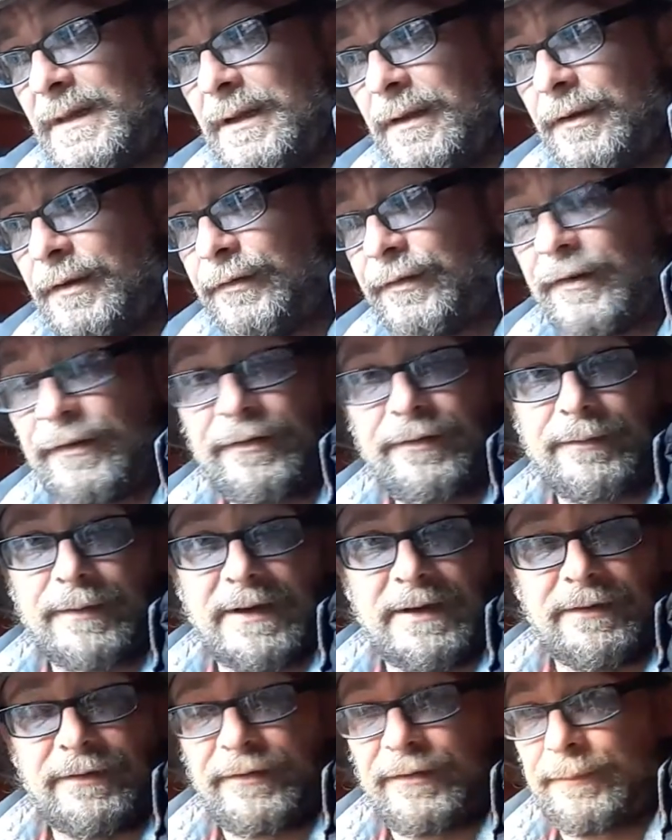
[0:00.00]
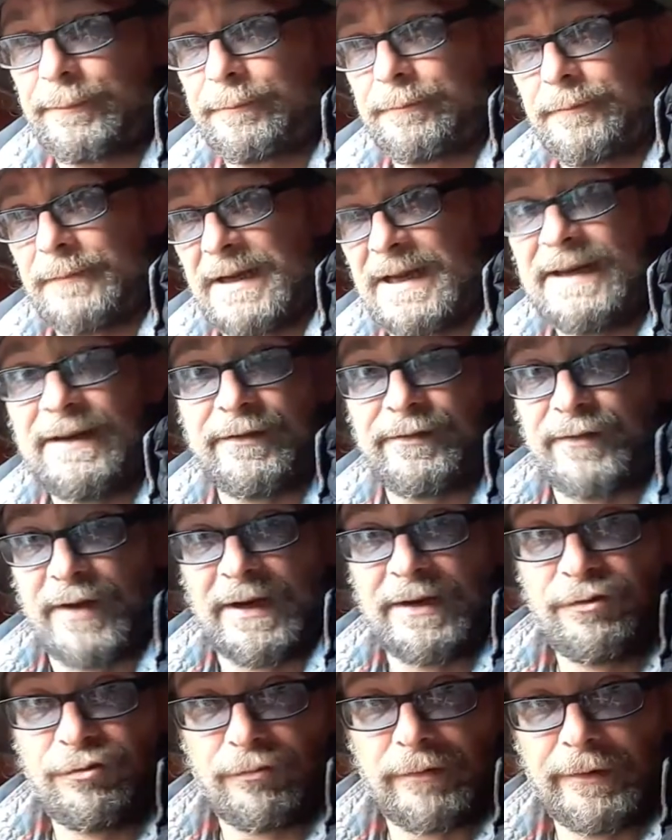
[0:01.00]
because it's
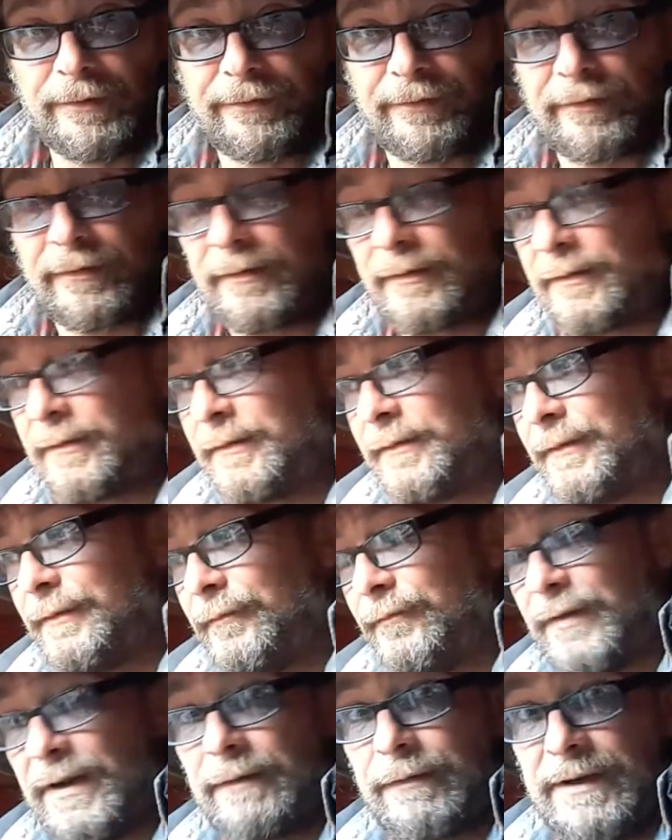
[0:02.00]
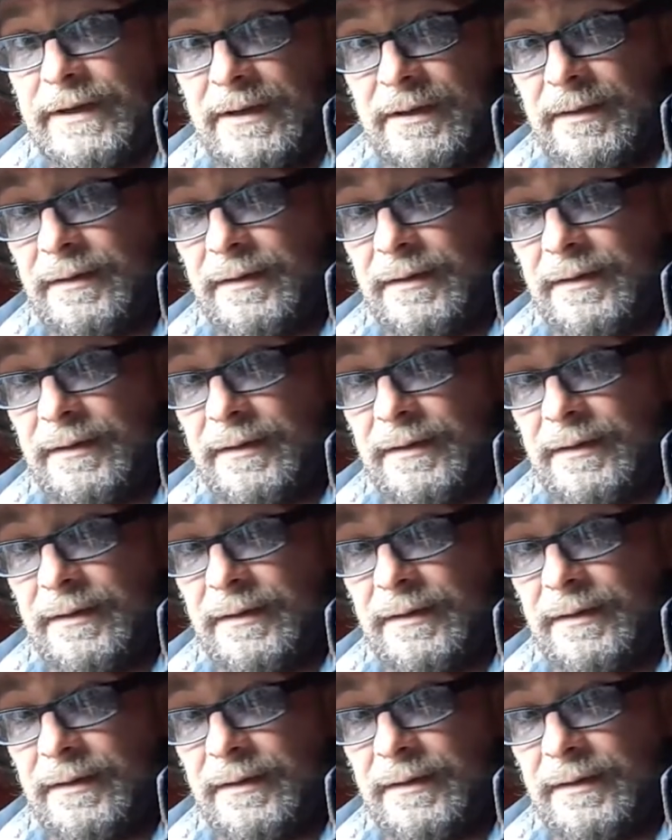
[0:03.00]
dangerous, very.